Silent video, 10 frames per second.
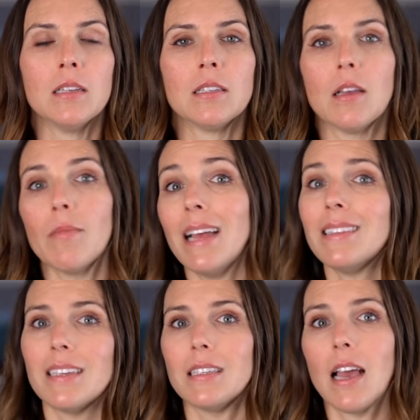some
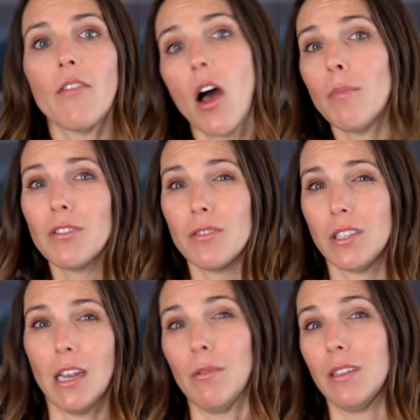lenses have optical
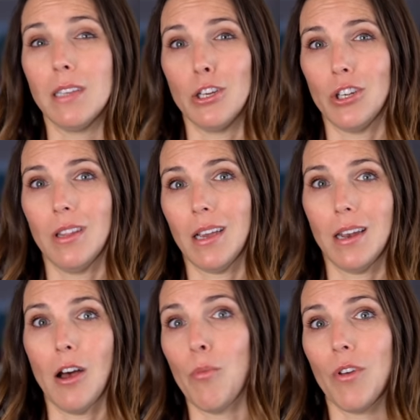stabilization that can
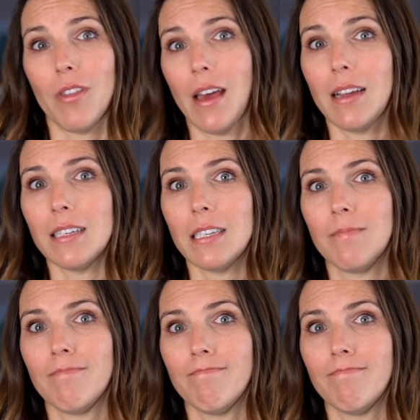help with that.